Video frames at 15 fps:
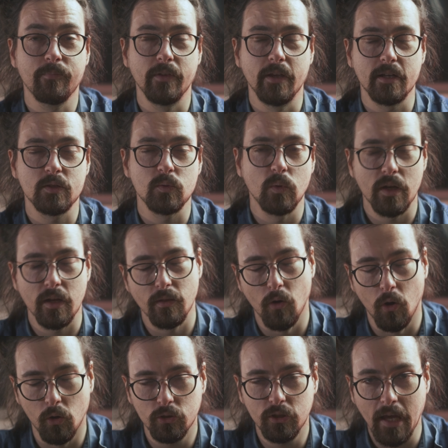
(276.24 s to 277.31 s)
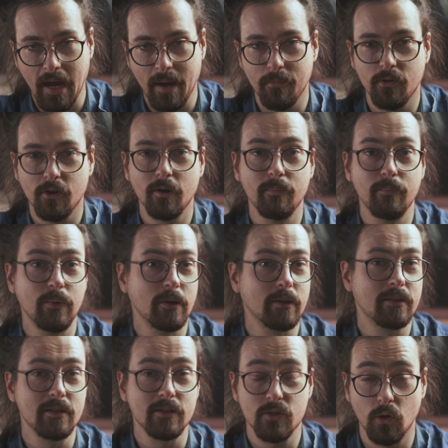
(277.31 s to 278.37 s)
Yes, with an old camera,
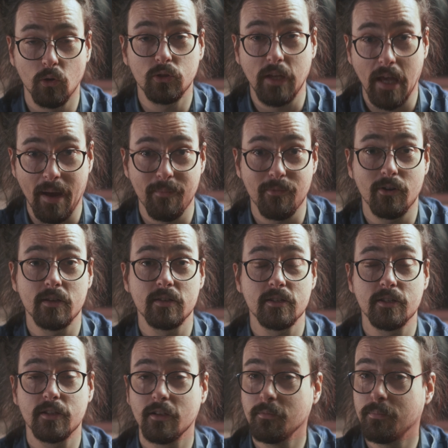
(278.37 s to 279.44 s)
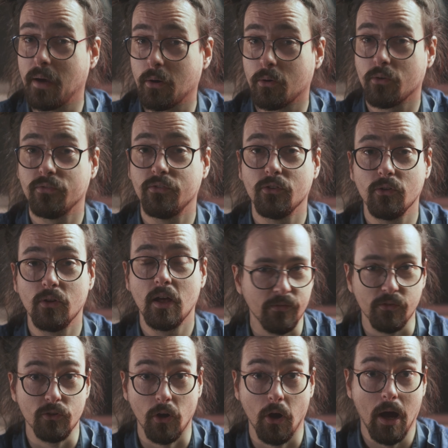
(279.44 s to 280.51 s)
but this old camera is still powerful.
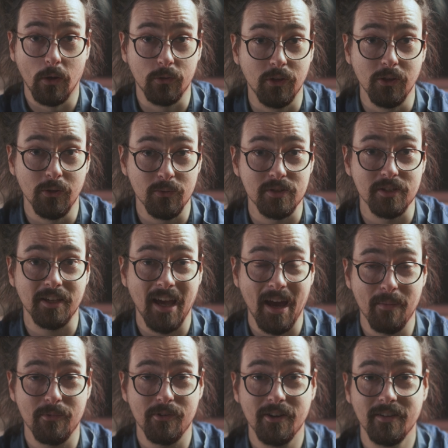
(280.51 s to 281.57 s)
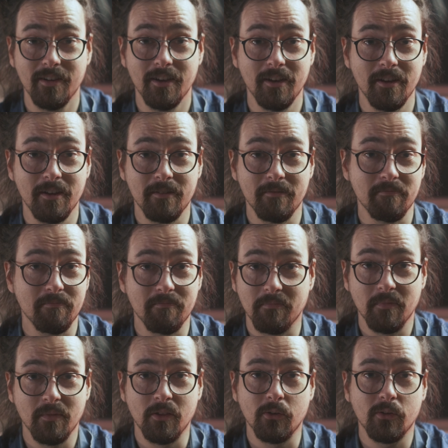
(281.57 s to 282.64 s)
If you know how to use a camera,
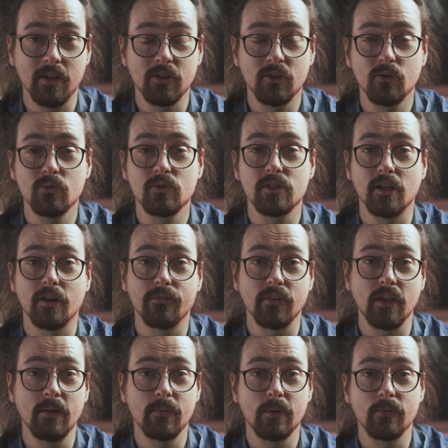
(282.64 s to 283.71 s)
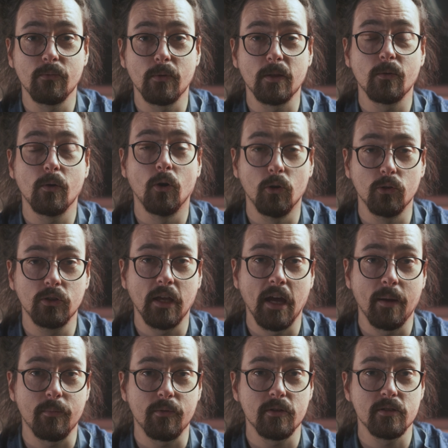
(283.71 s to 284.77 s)
you can do stuff even with old
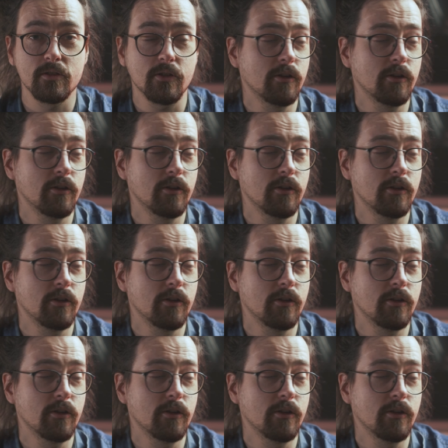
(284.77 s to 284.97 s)
cameras.